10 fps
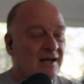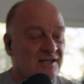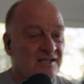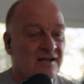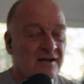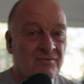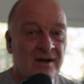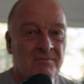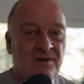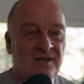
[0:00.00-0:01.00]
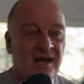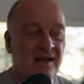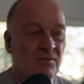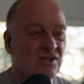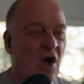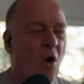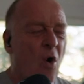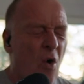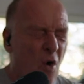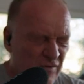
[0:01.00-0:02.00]
I just started writing music and it was
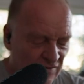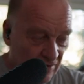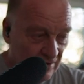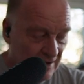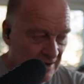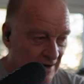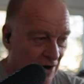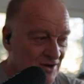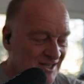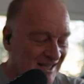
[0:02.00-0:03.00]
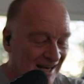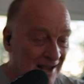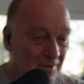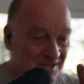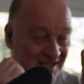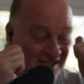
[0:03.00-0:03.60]
awful. Honestly, it